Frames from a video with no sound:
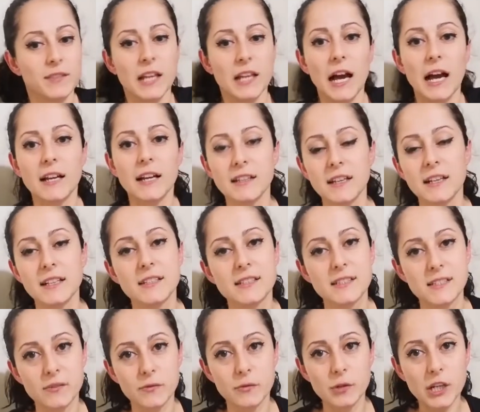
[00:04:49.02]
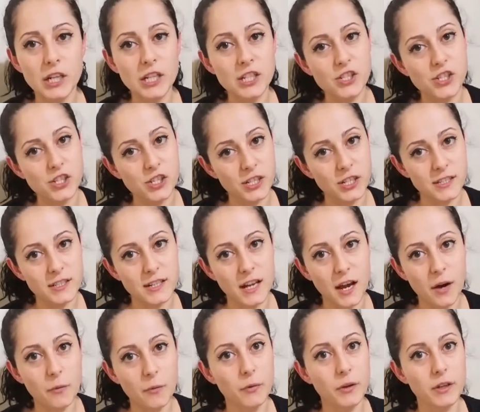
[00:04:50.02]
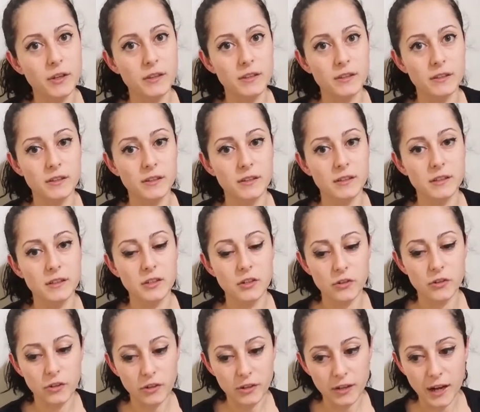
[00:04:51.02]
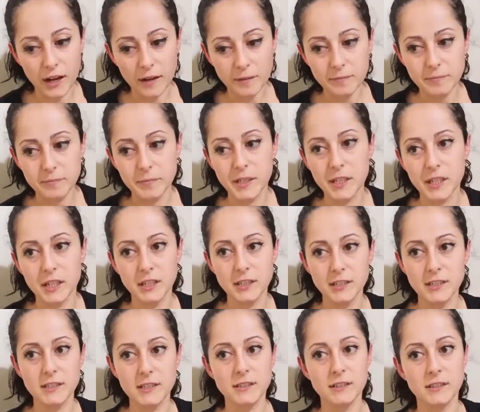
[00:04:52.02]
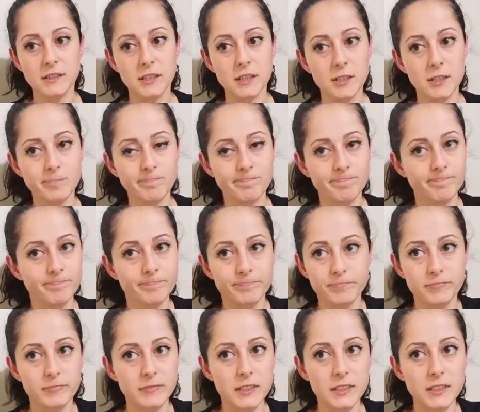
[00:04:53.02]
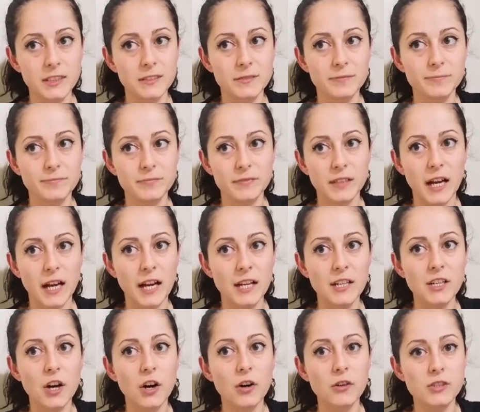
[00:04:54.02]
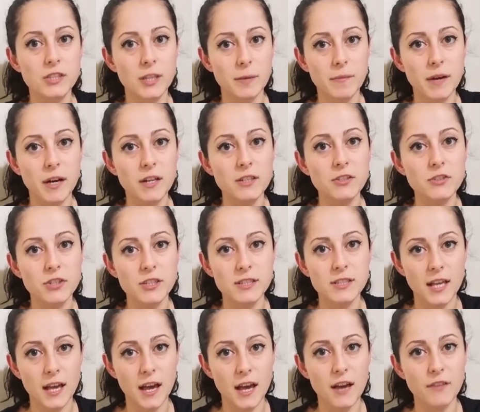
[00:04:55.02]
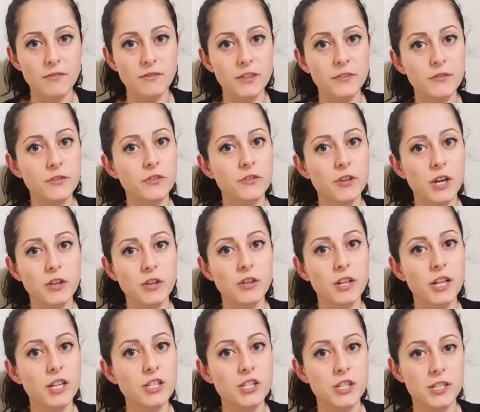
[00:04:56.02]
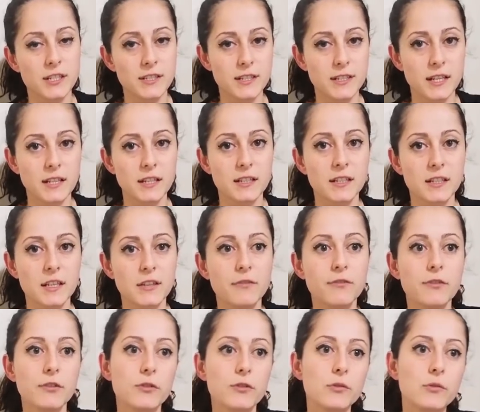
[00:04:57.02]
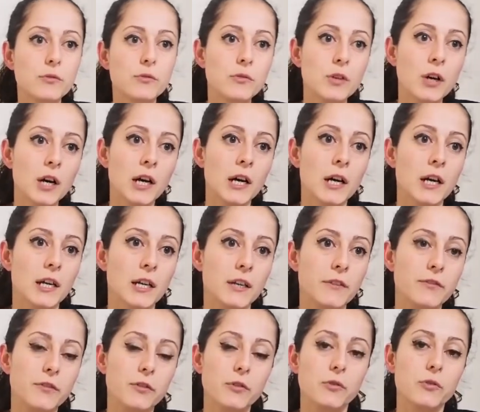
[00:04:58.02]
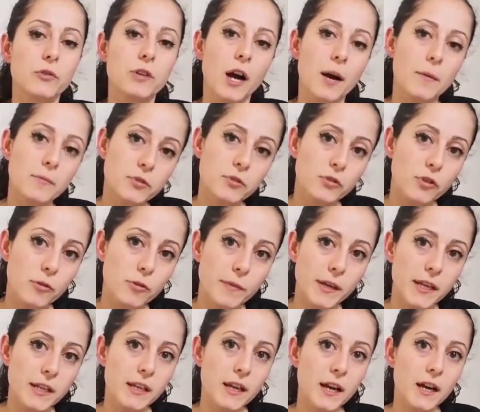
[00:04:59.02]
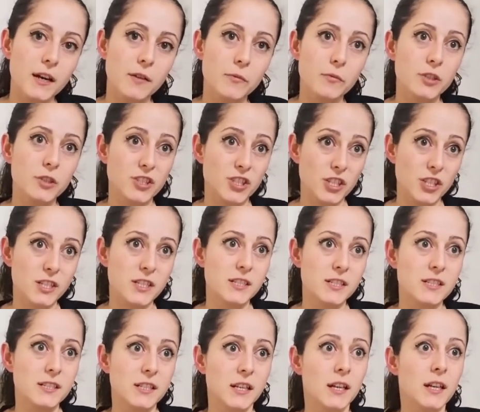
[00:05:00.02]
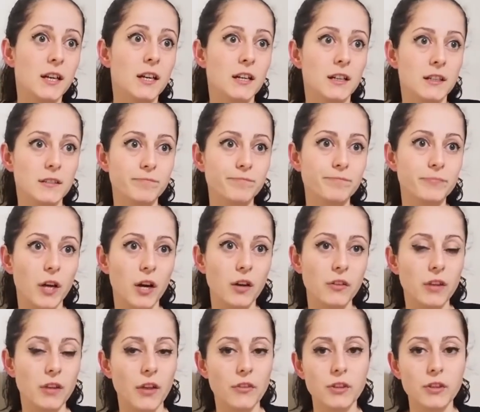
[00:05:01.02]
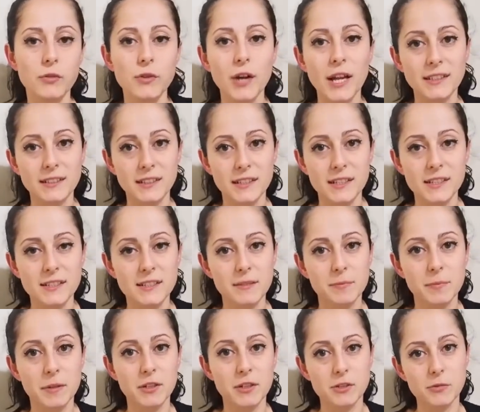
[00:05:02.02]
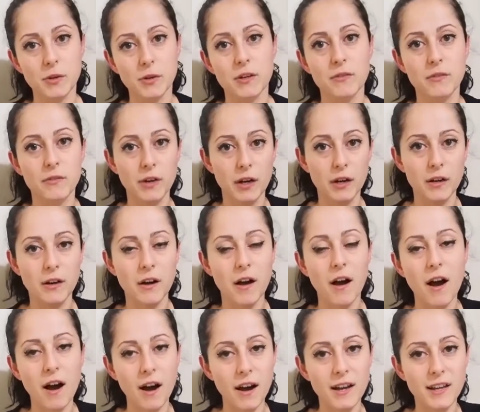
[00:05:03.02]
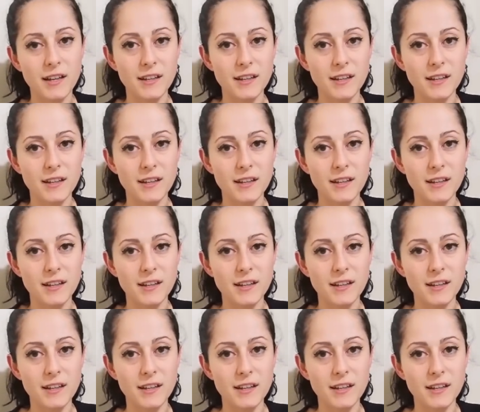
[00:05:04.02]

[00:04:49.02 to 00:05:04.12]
It's really shit now with Corona, because I know some countries have different regulations, and if you come to Romania, which is on the red list because we're high